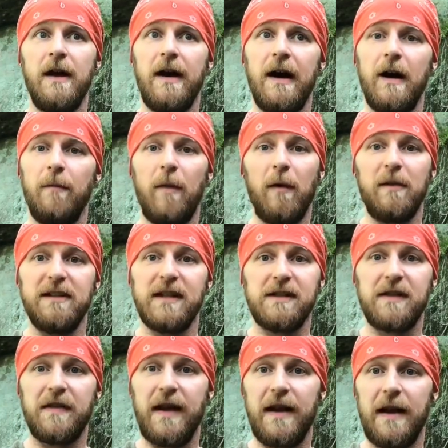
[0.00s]
I'll be
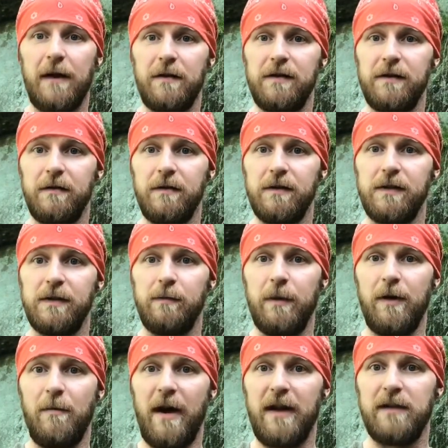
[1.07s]
testing that out as soon as we
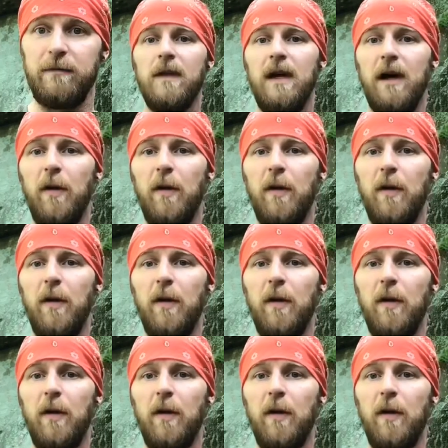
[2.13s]
go back to.